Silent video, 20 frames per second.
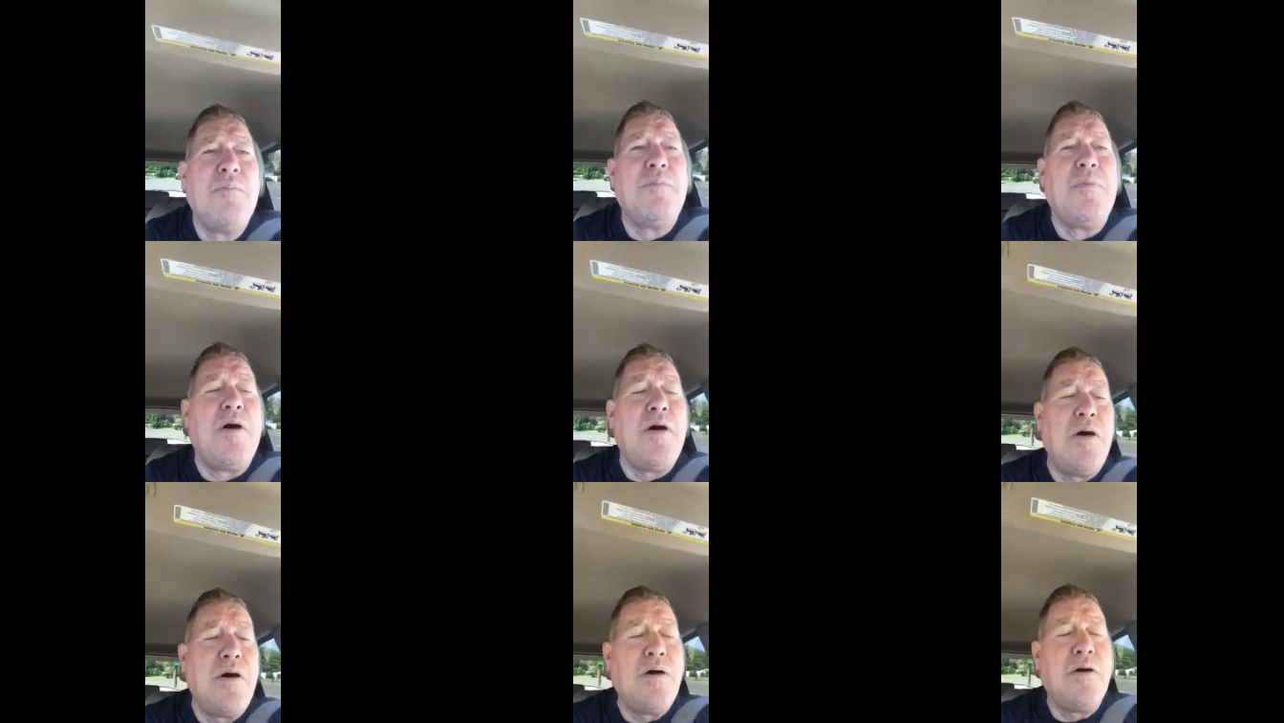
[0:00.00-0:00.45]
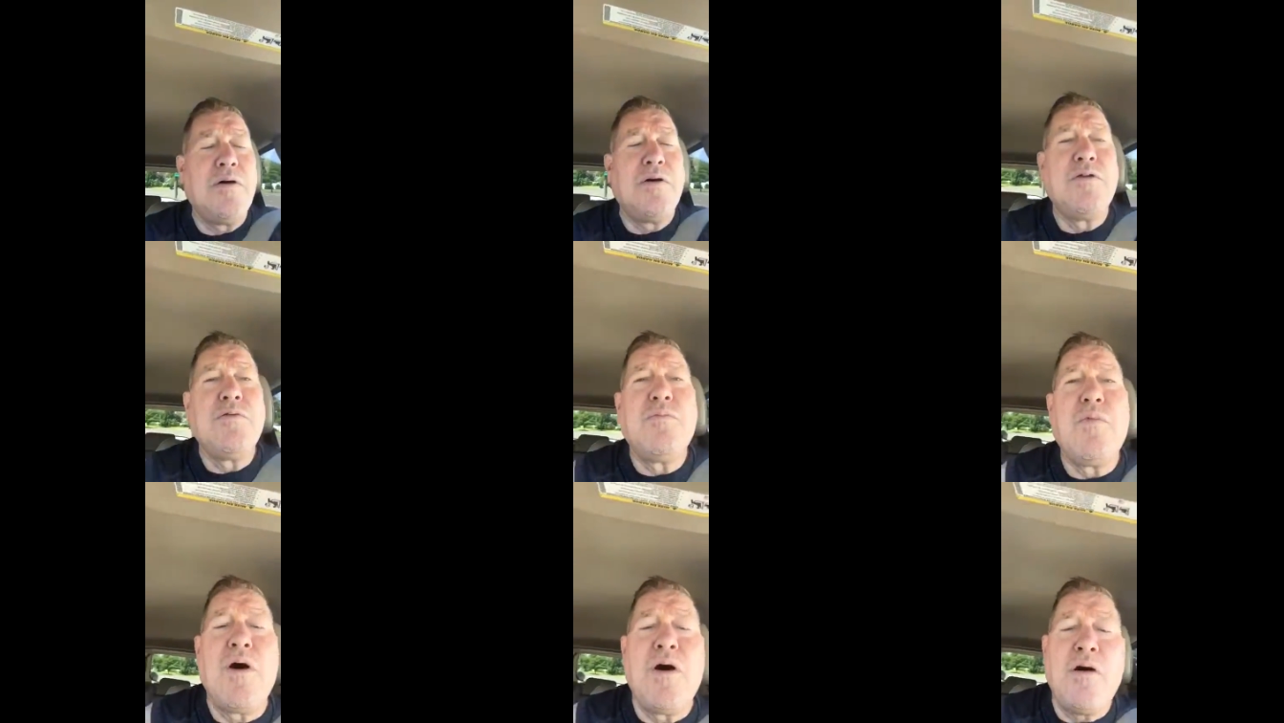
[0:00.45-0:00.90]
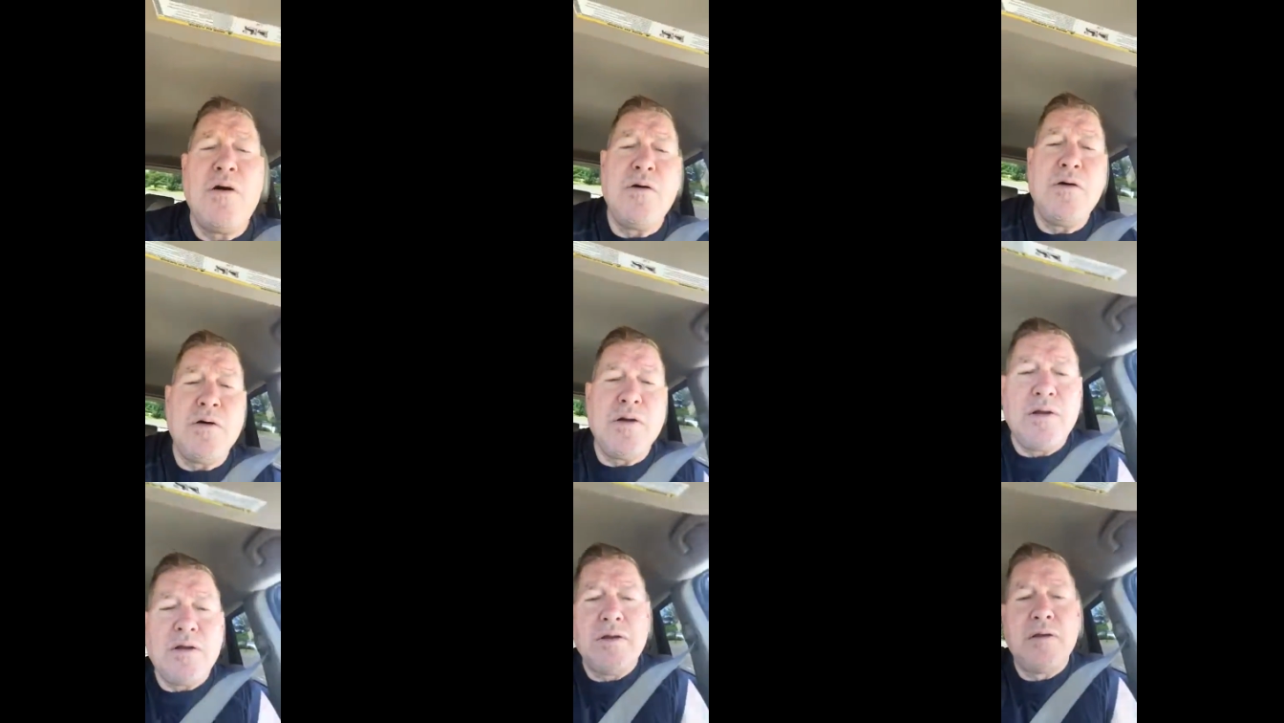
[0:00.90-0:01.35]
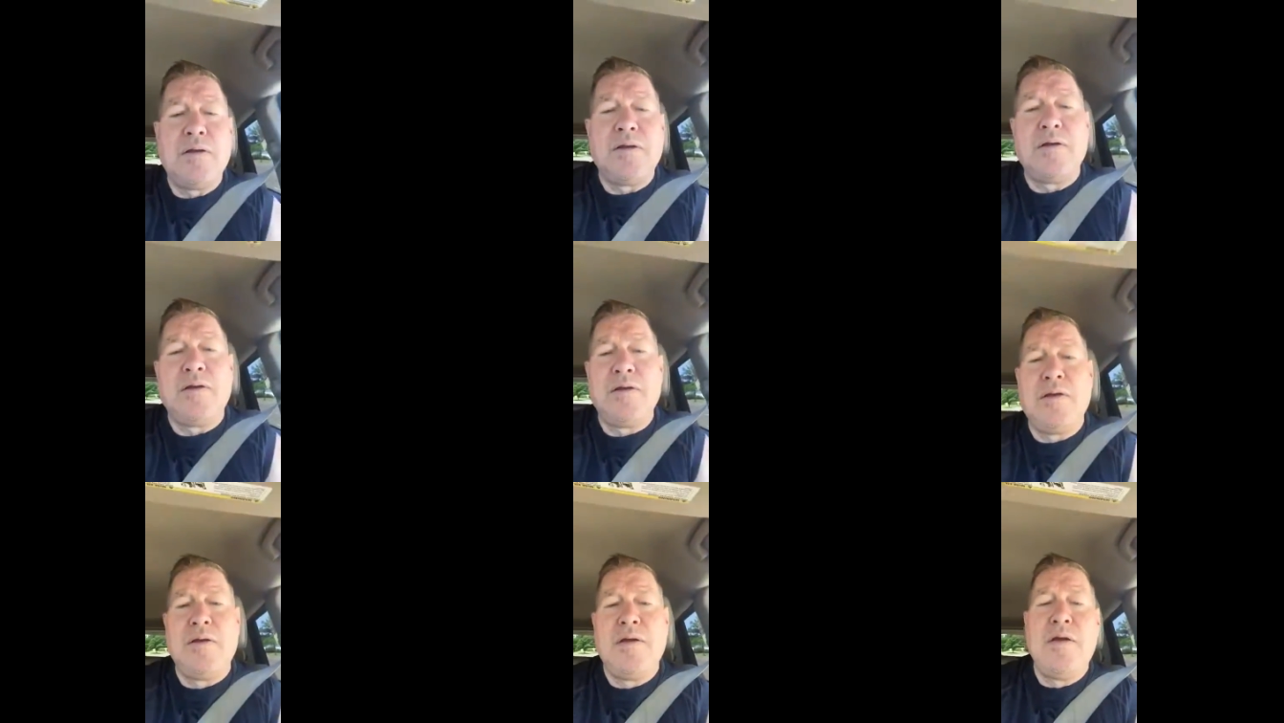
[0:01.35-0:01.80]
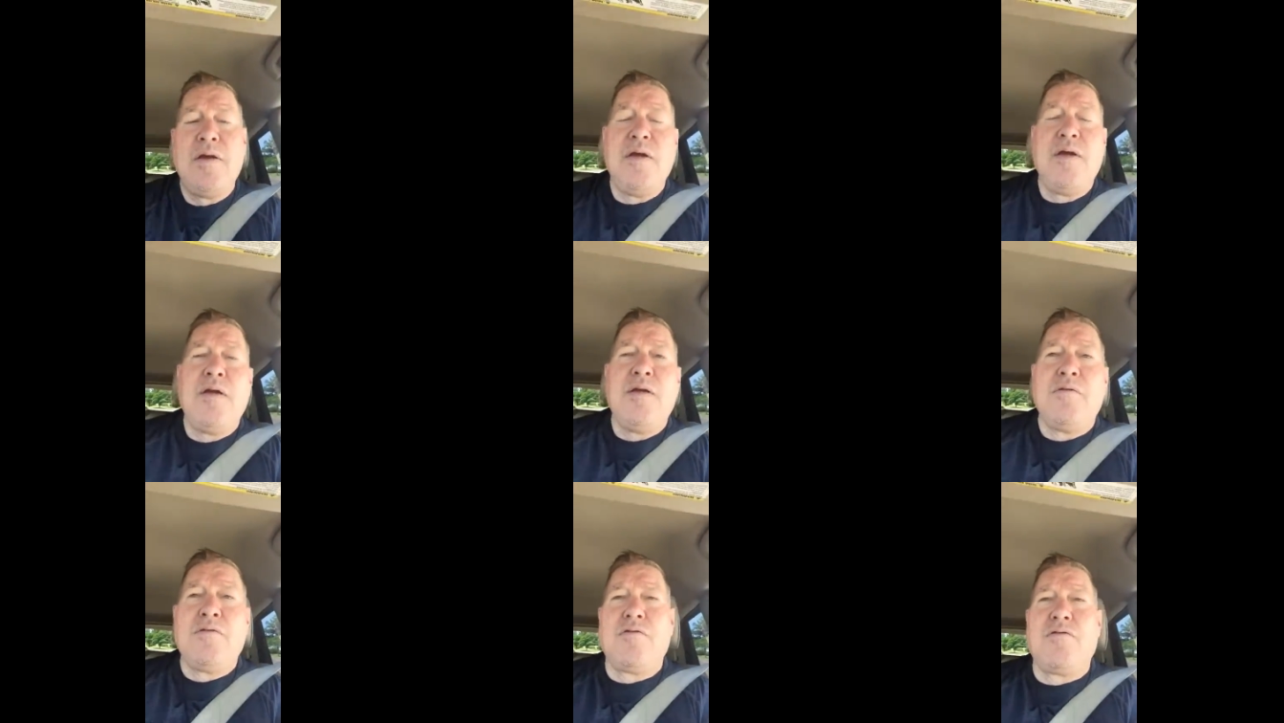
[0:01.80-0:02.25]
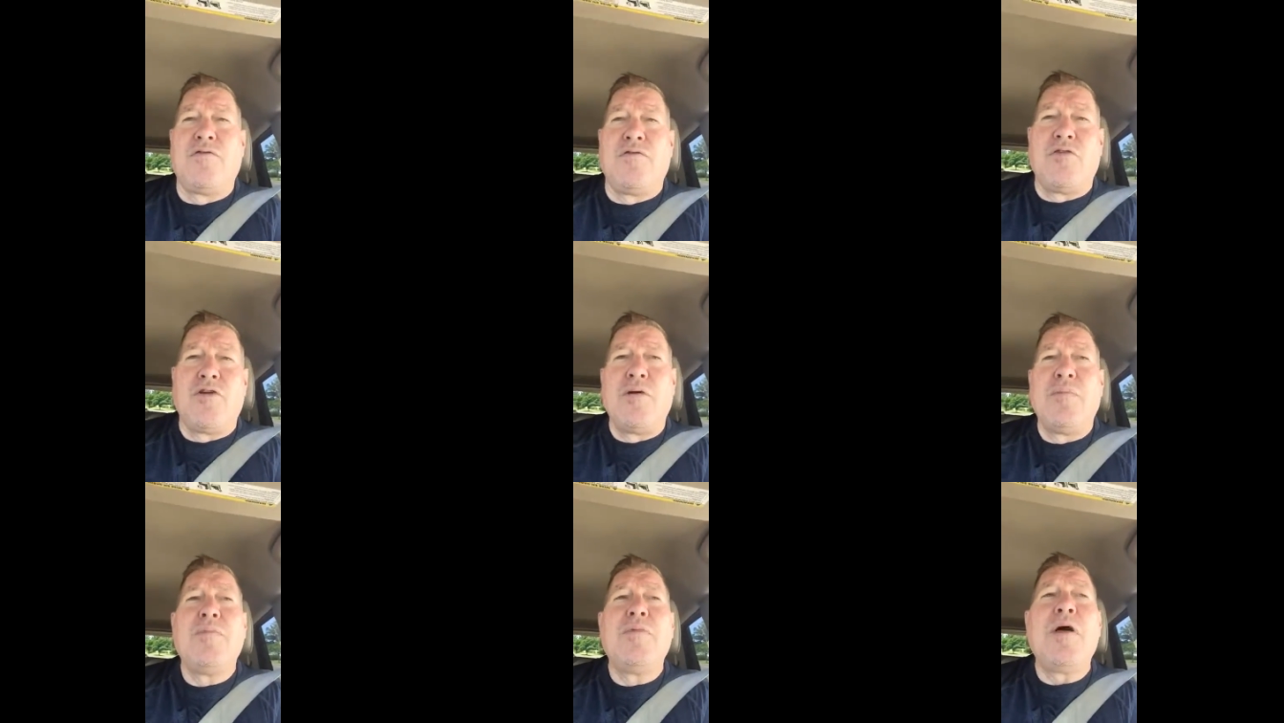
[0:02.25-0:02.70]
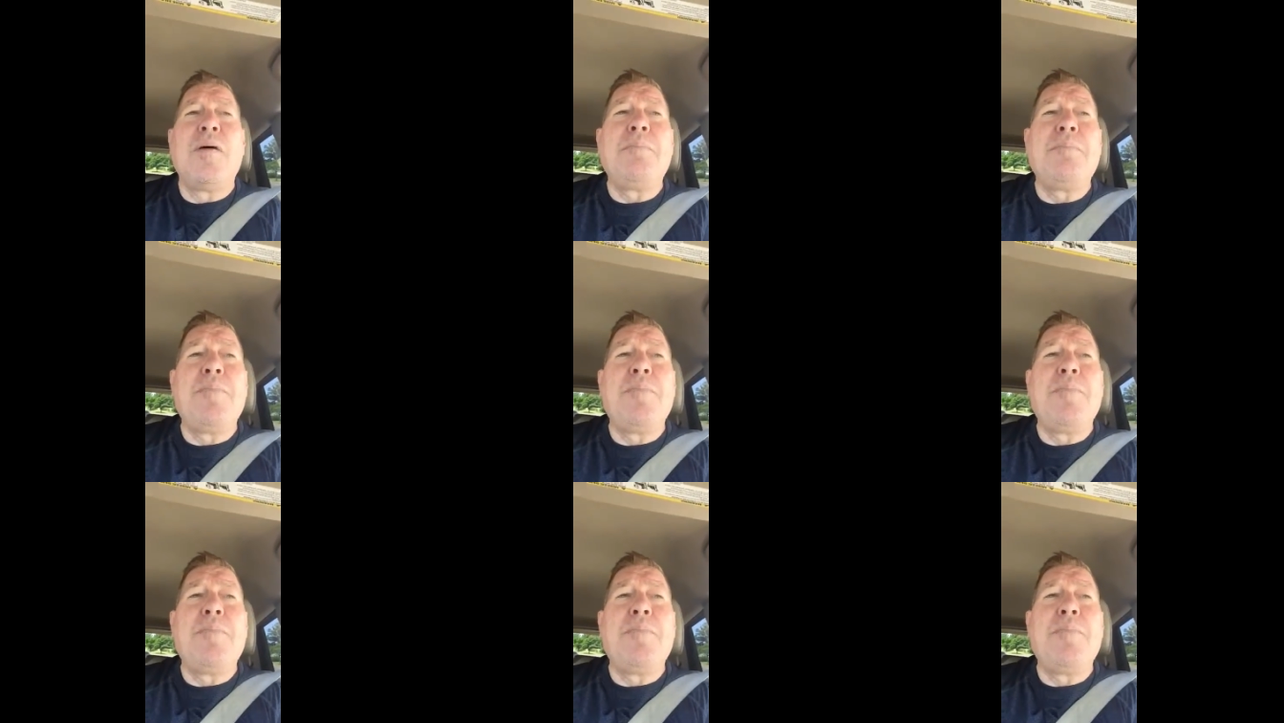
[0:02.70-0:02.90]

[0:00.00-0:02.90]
boardwalk. From